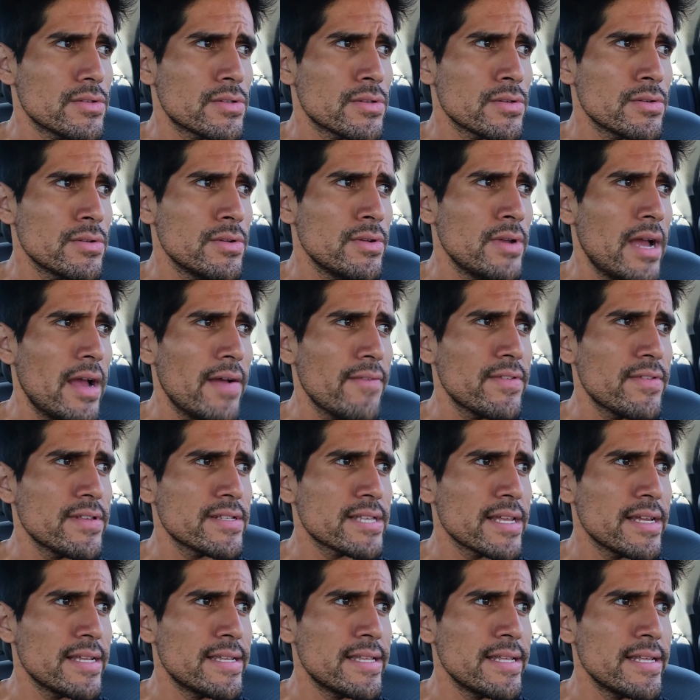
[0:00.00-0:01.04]
you have
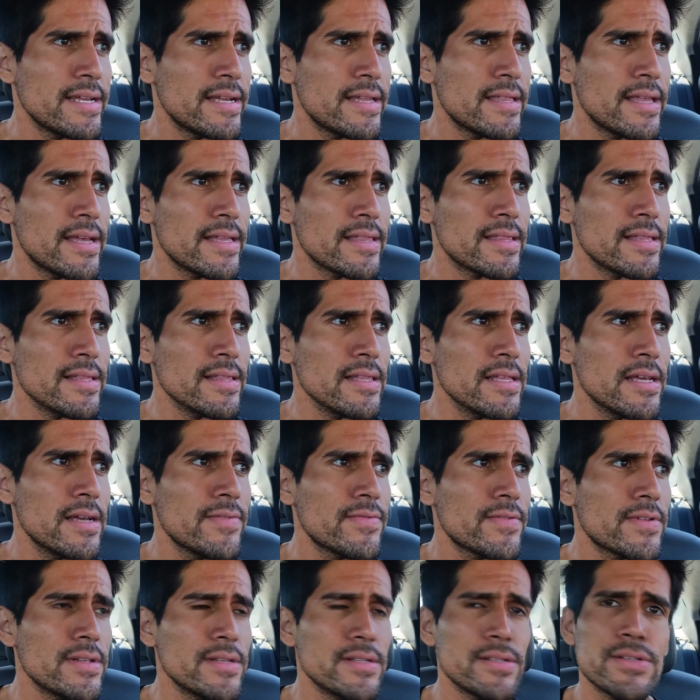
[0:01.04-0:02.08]
this idea that the
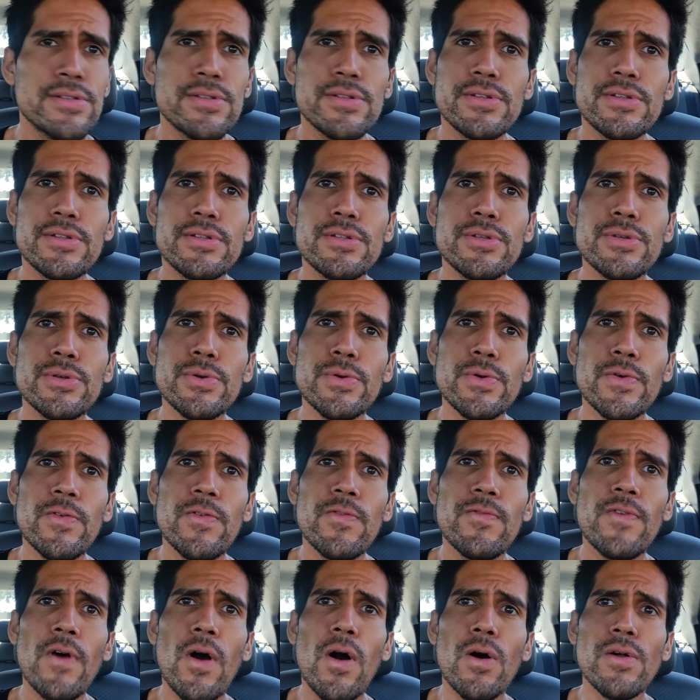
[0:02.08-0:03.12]
left is to
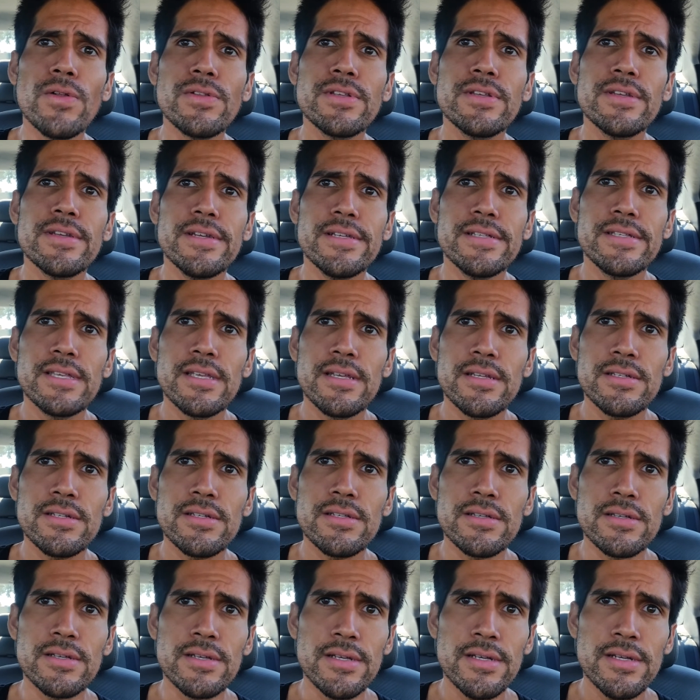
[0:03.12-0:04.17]
fault,
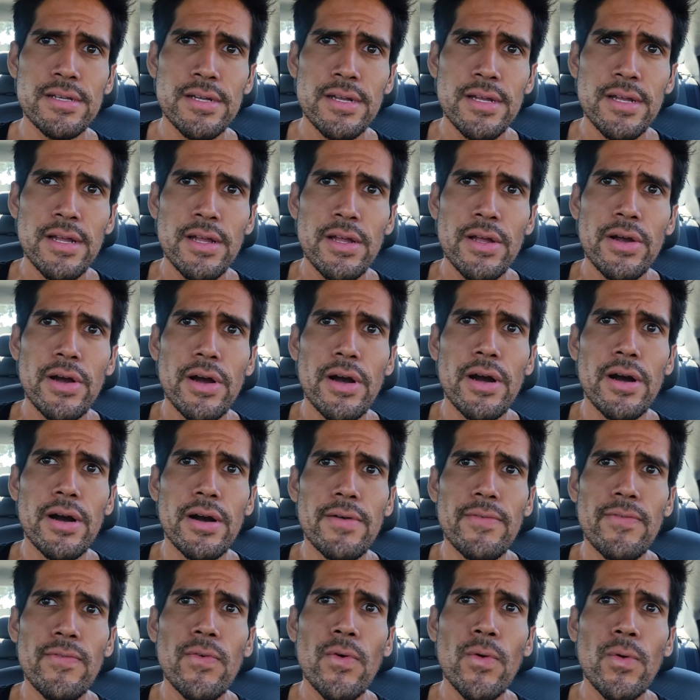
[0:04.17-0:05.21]
essentially,
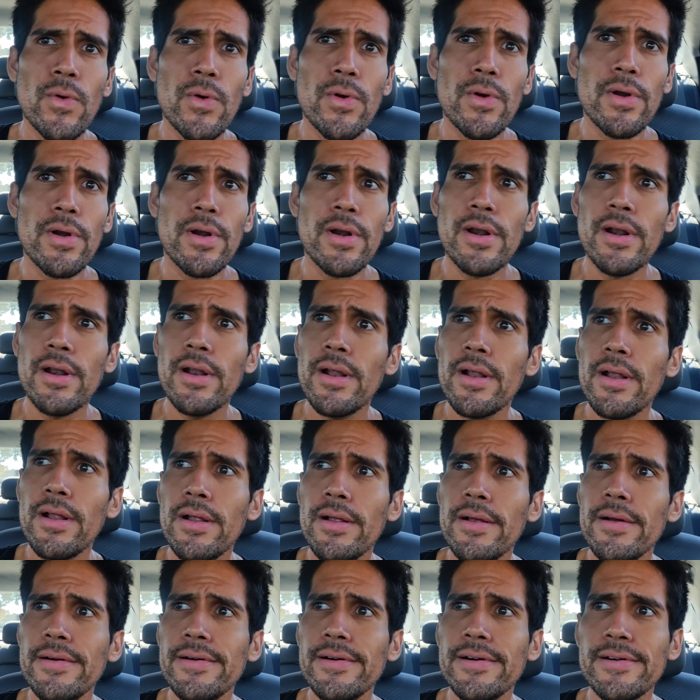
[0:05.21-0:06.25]
for
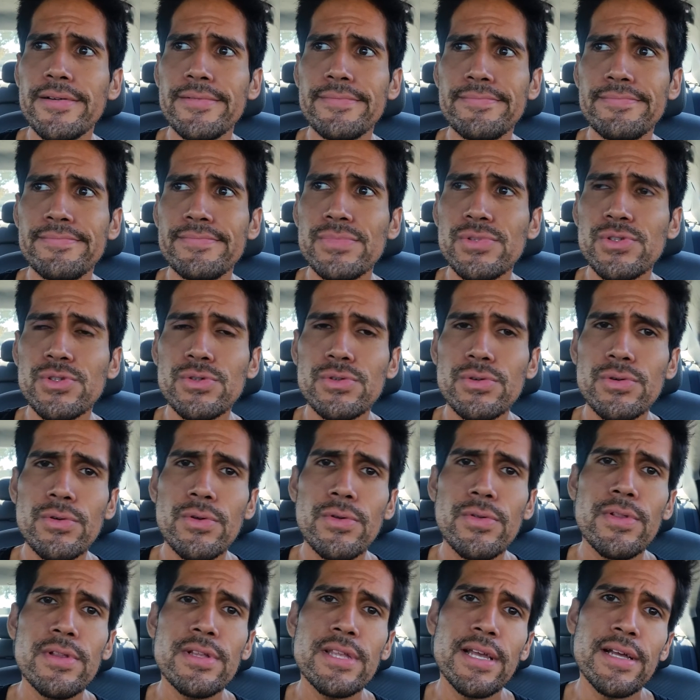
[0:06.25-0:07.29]

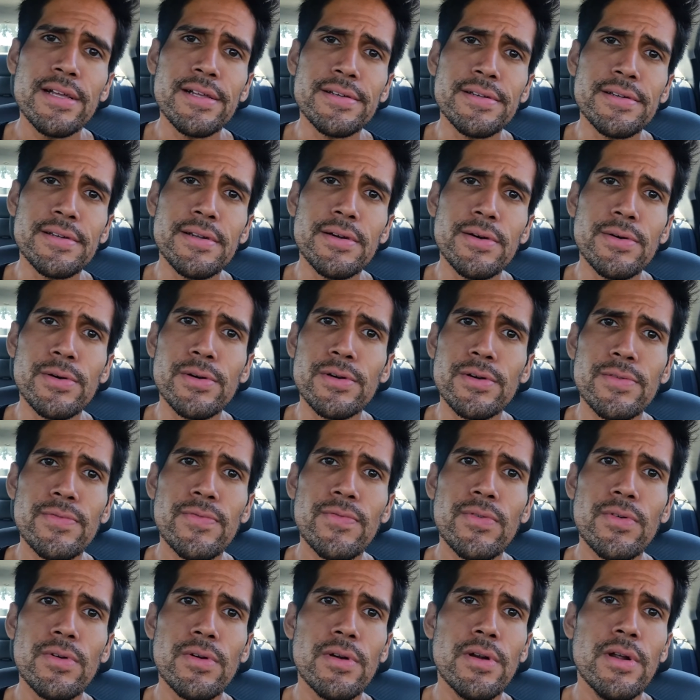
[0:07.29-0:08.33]
truth telling, or
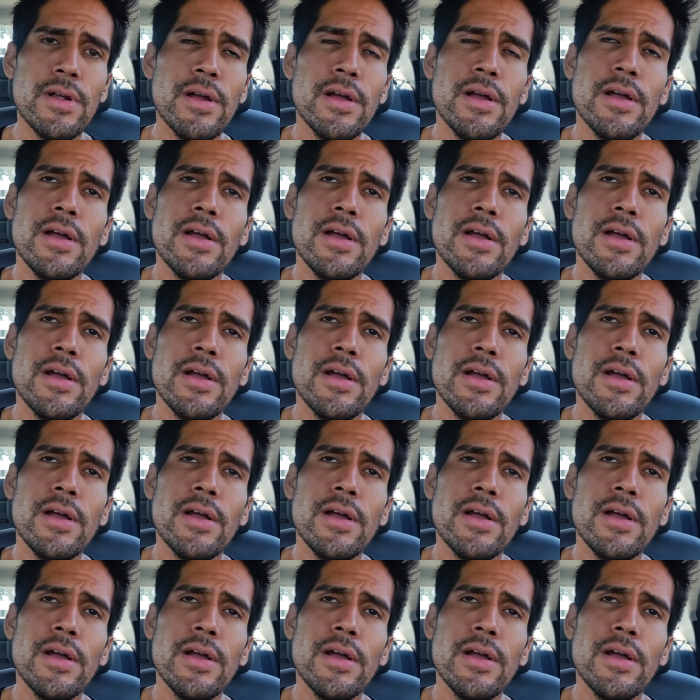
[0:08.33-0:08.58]
for